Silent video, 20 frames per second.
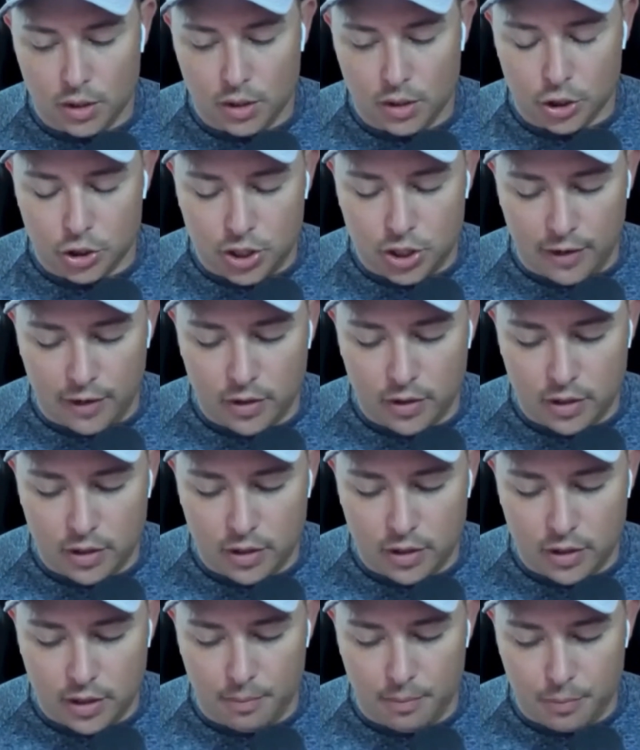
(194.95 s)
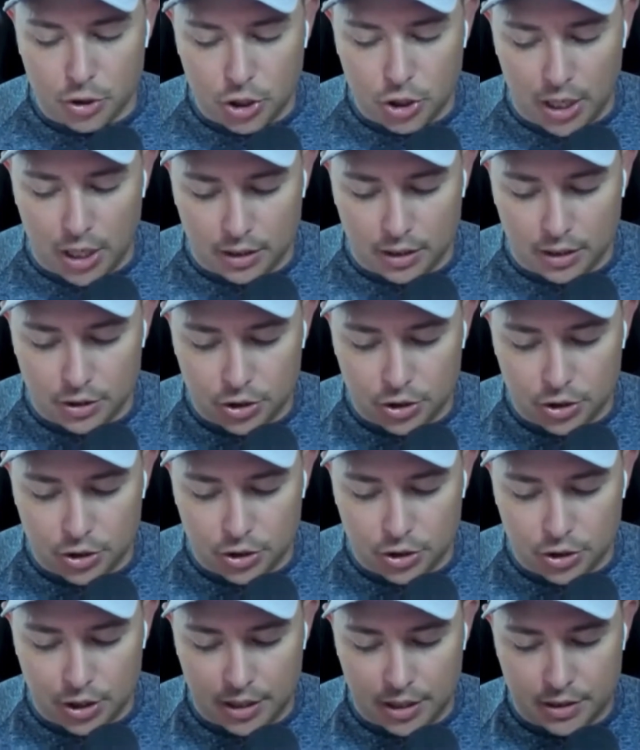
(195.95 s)
7-day book challenge
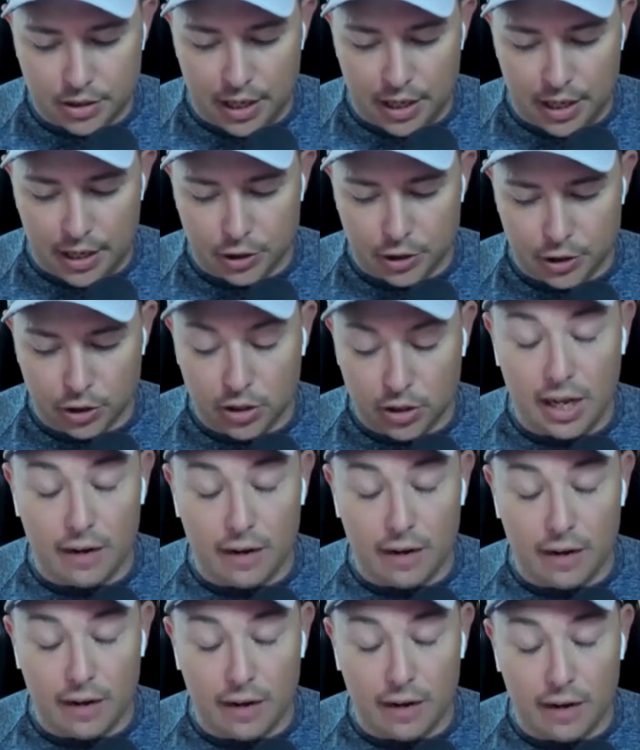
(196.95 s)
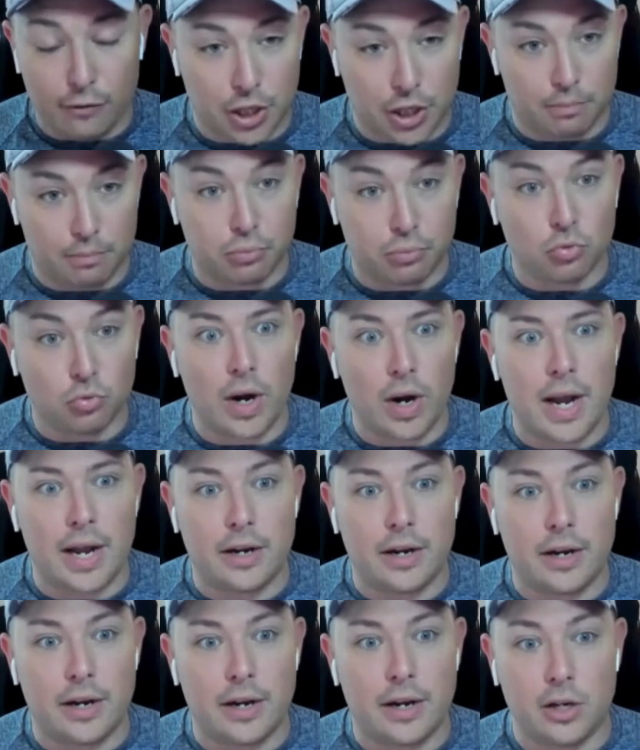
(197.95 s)
is that you're leveraging
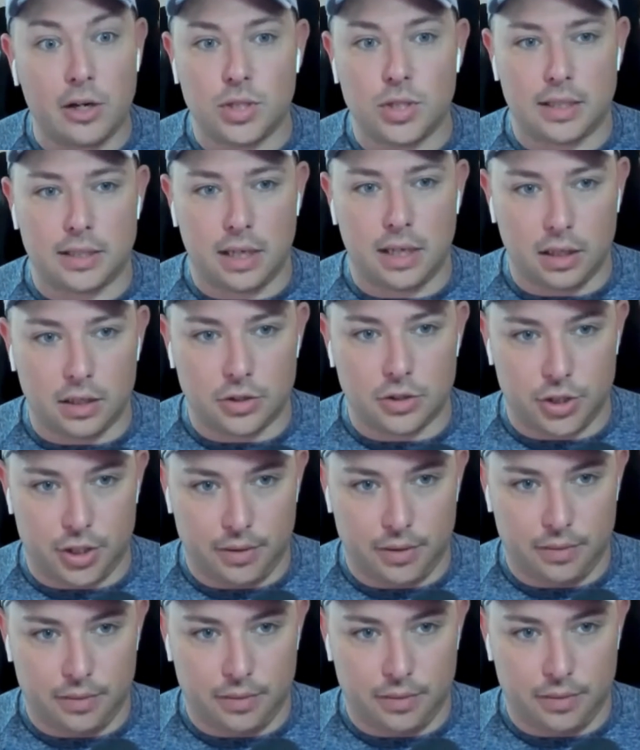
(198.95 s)
brand new technology.